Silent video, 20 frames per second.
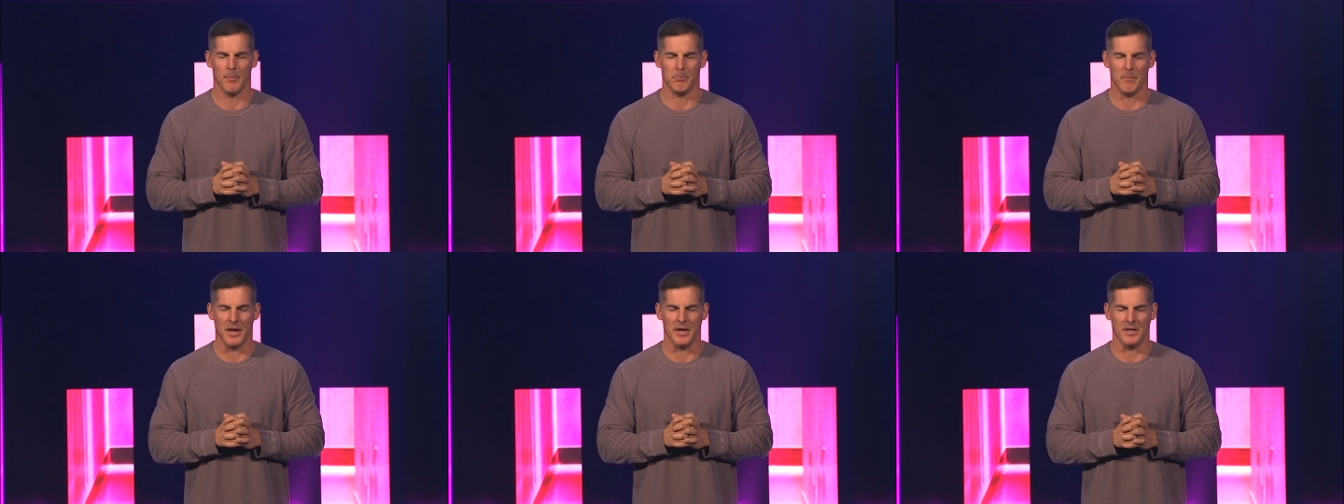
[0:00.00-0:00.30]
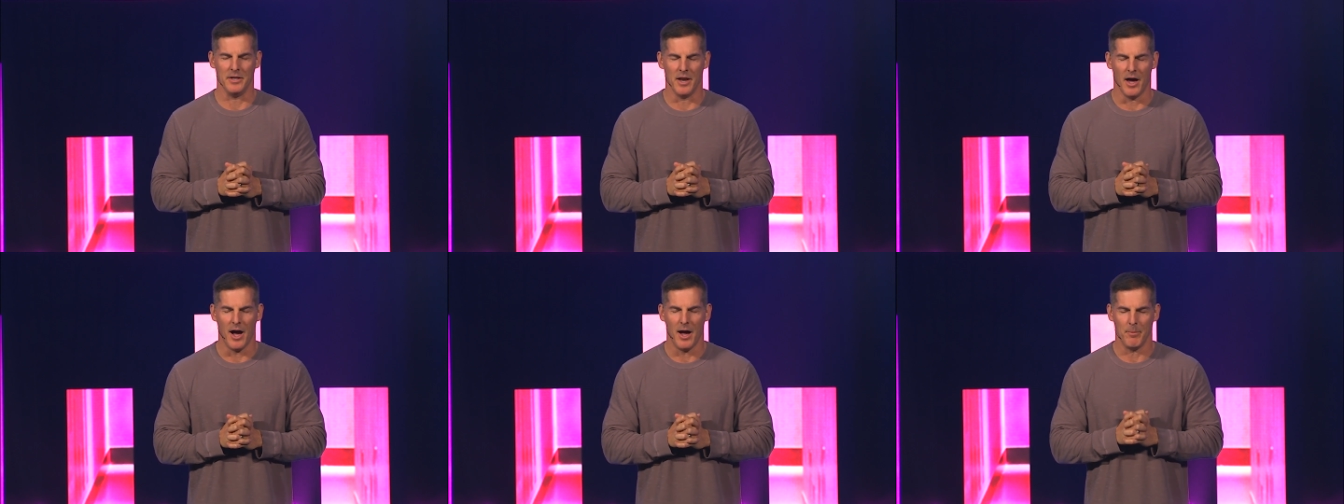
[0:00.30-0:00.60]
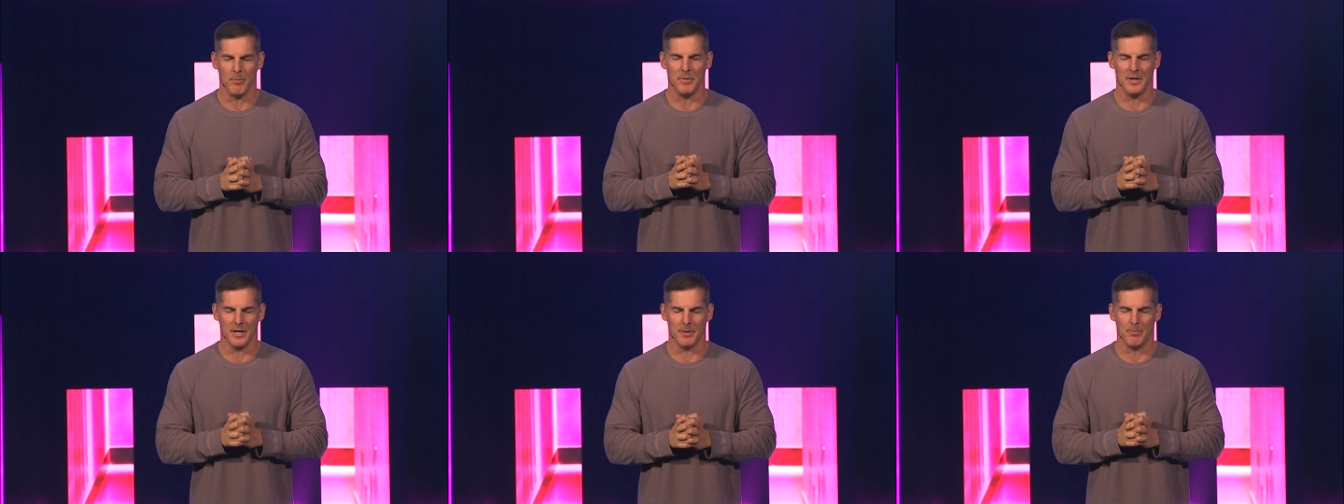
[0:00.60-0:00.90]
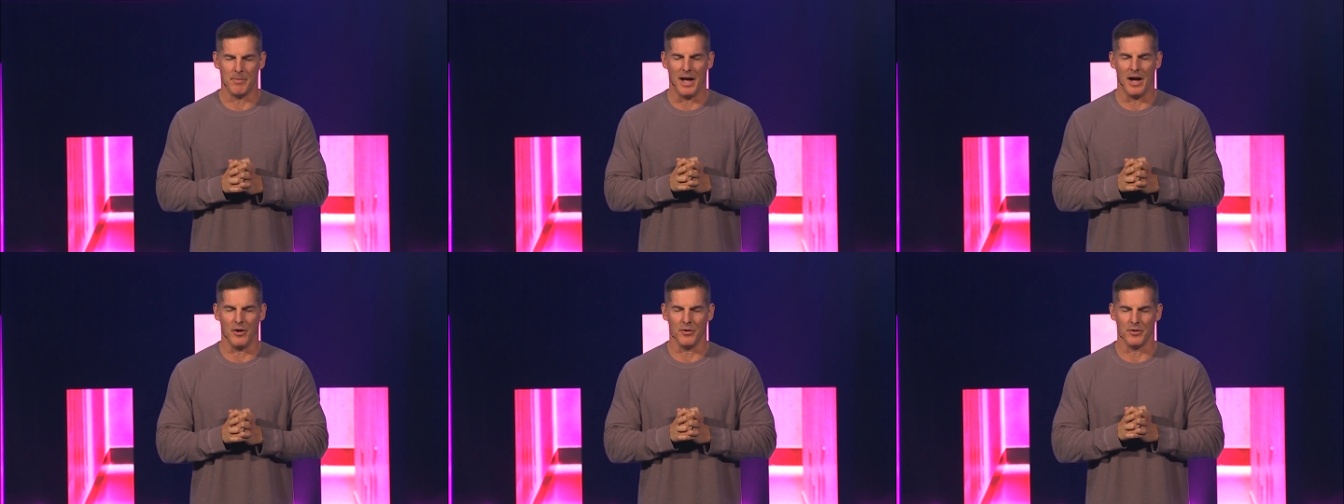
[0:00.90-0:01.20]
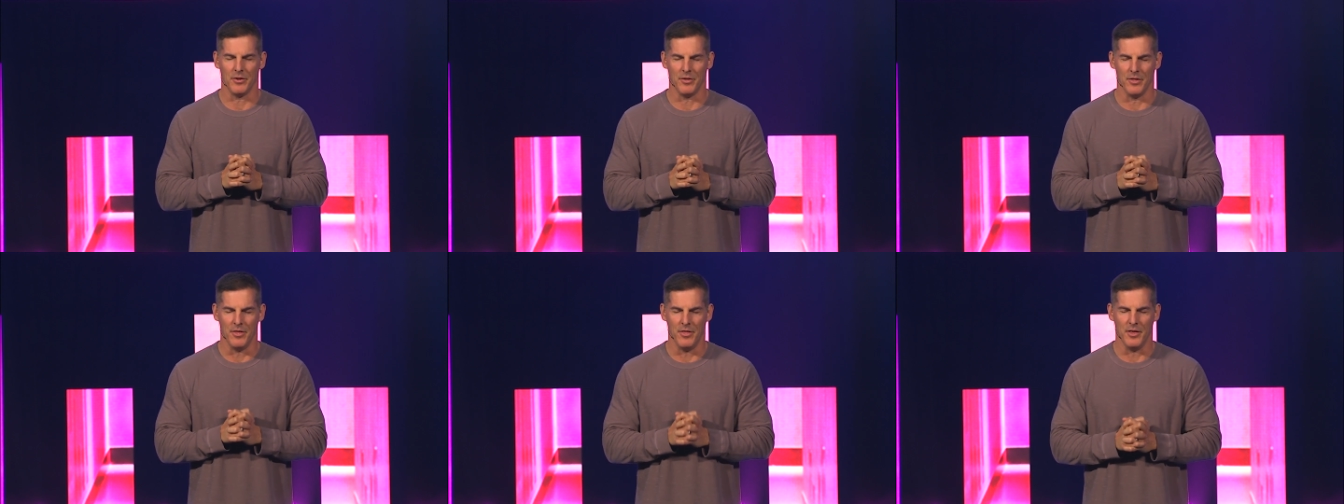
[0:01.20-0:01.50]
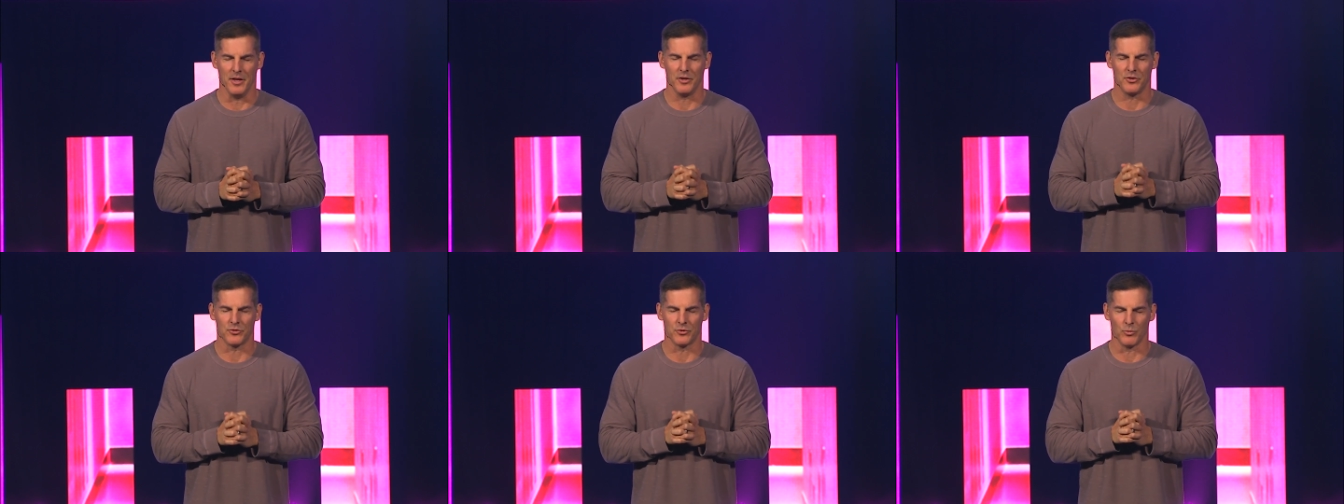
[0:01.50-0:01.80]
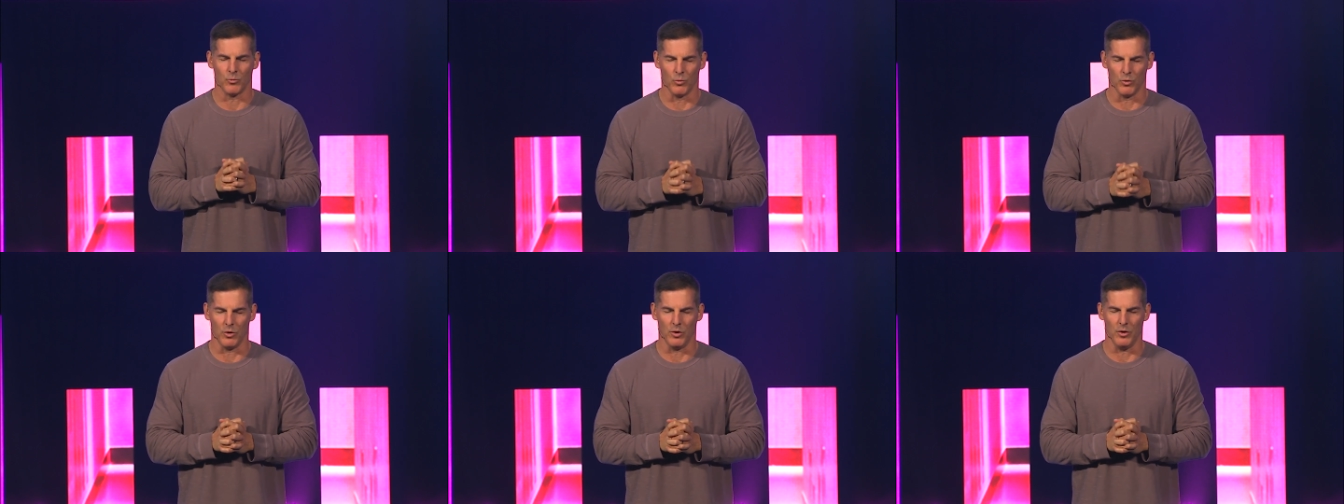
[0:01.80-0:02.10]
may not be about
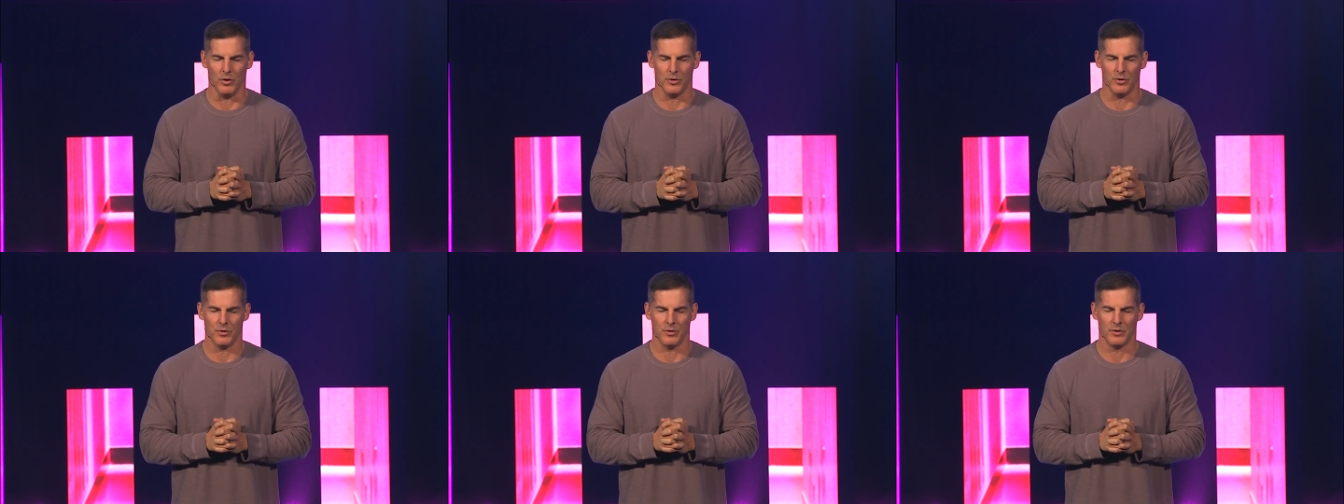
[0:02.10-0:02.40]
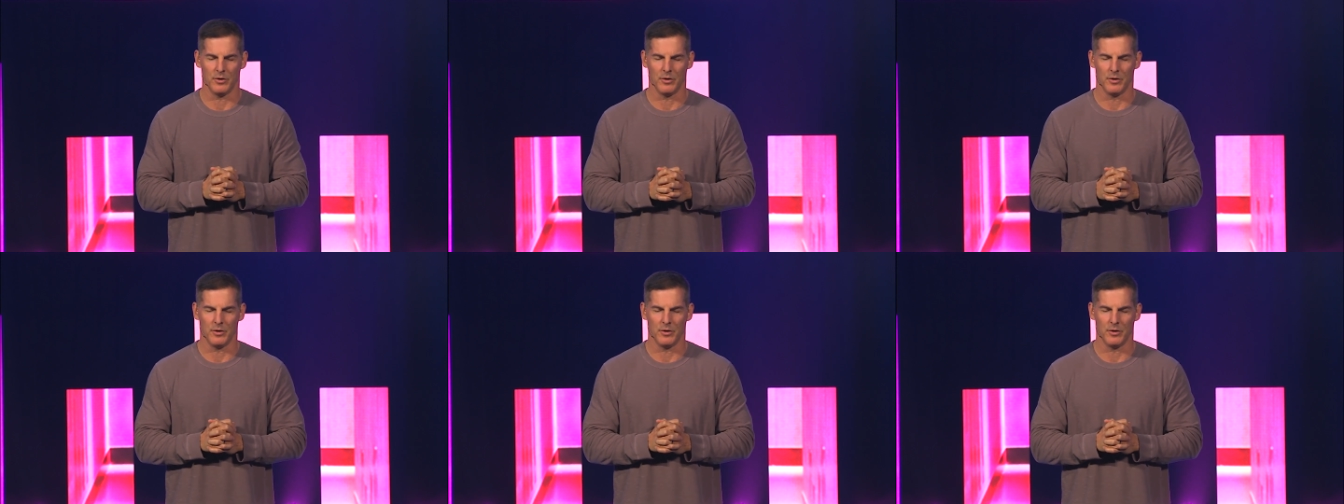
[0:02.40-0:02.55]
this world,